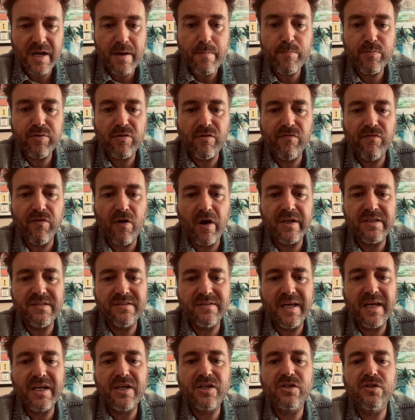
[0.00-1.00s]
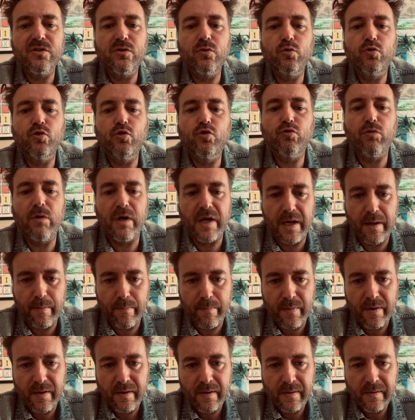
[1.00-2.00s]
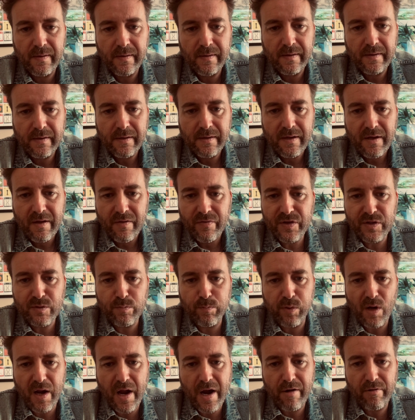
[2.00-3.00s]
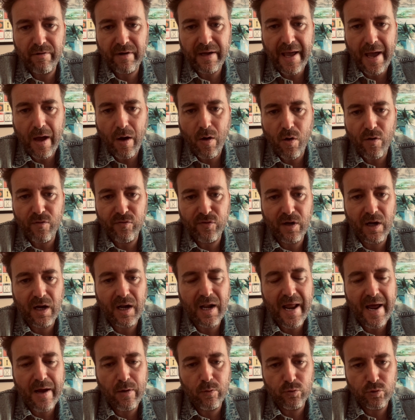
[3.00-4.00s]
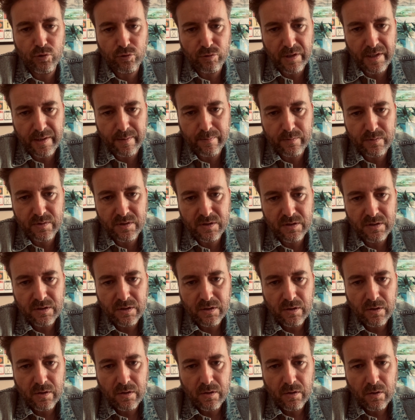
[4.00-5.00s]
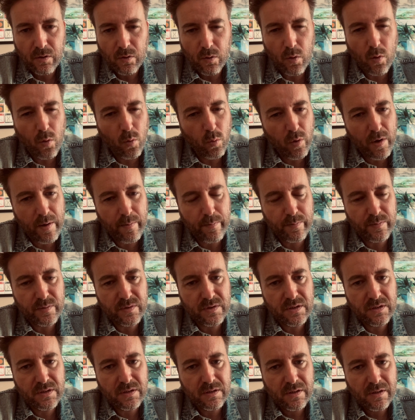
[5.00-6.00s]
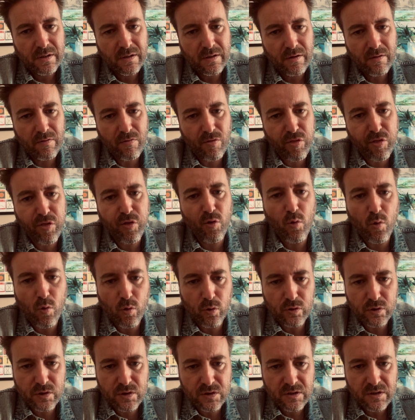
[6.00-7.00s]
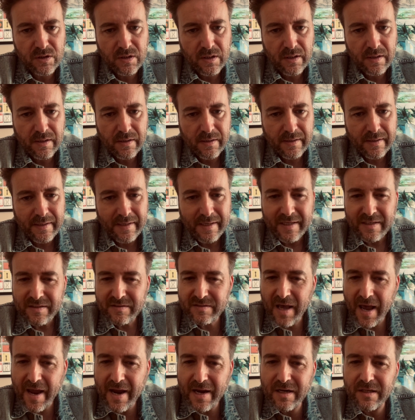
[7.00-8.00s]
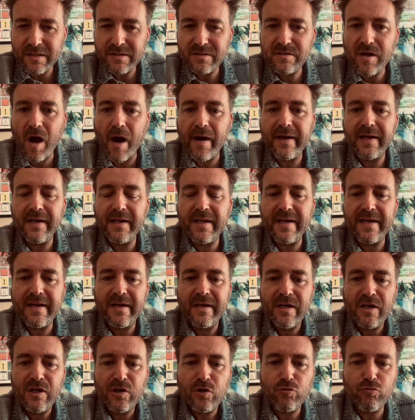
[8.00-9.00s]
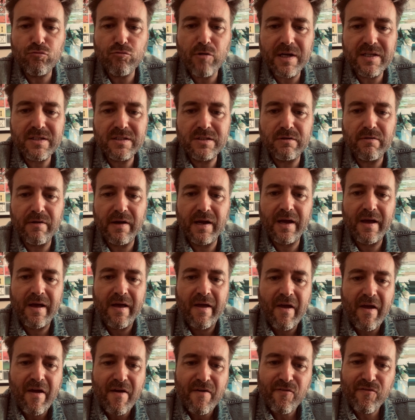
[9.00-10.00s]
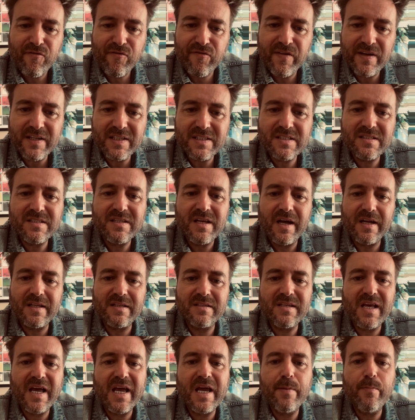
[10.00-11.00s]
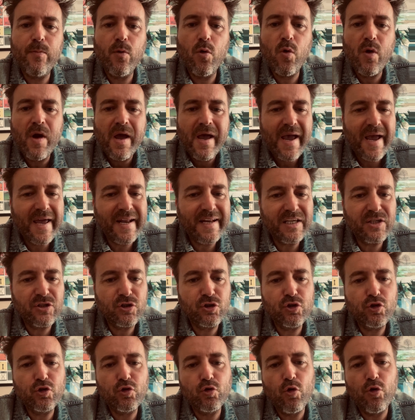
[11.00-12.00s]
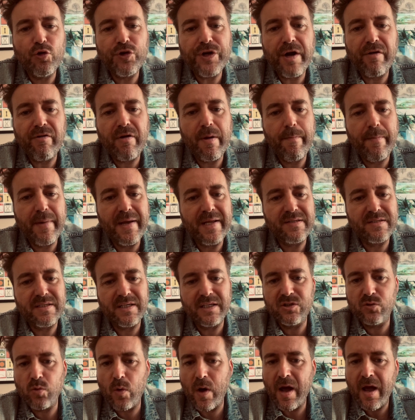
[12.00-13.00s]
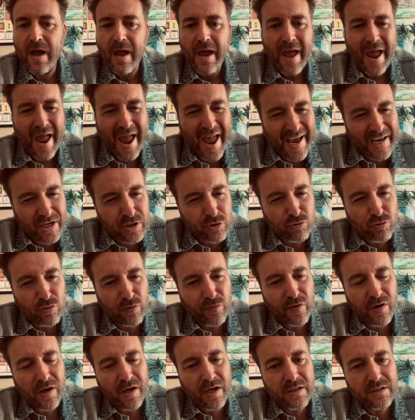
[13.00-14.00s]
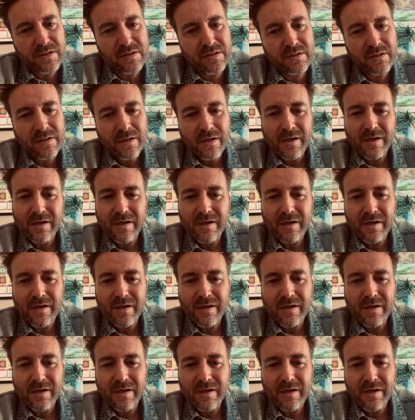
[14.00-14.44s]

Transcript: improvisational dream, this blaring out of clown dreams, or whims and thoughts, tailored tightly rhetoric, fits a table in extraordinary meetings where extroverts,